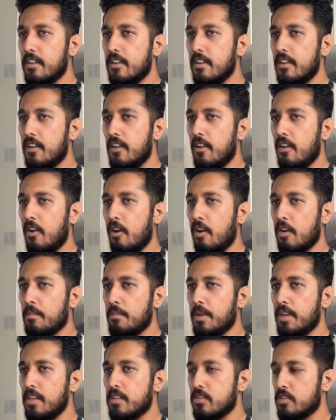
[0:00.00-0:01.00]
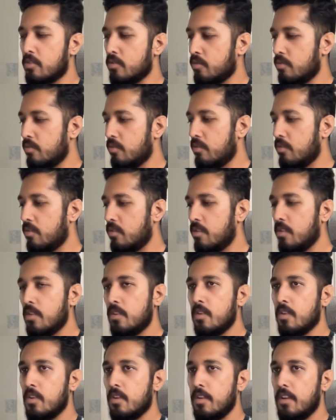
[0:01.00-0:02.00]
log base 2
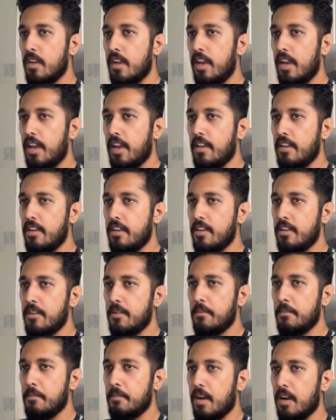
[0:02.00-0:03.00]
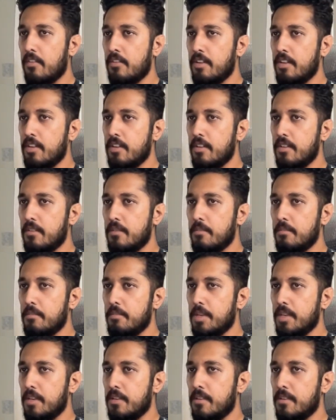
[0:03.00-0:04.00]
n power
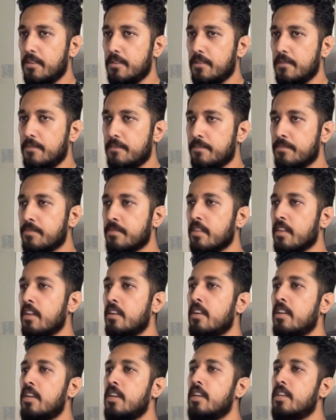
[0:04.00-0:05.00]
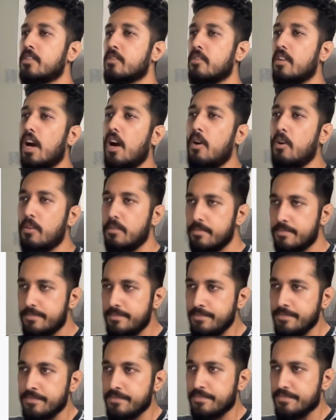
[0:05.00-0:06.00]
p. So now
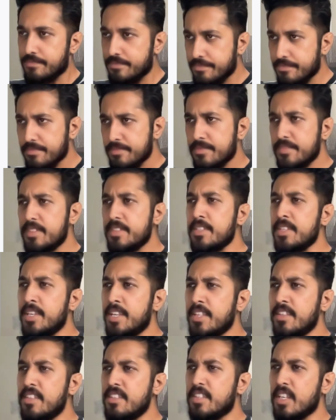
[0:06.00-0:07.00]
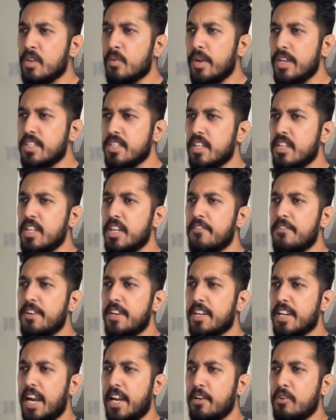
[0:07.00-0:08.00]
in this equation, if we
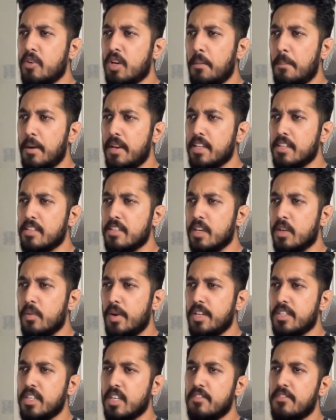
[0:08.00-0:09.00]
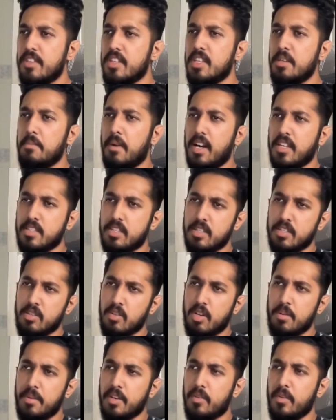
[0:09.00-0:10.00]
try to compare this equation with the Master's
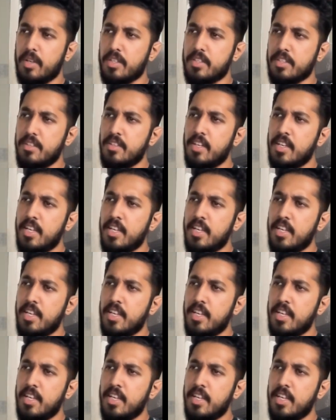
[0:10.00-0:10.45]
theorem equation,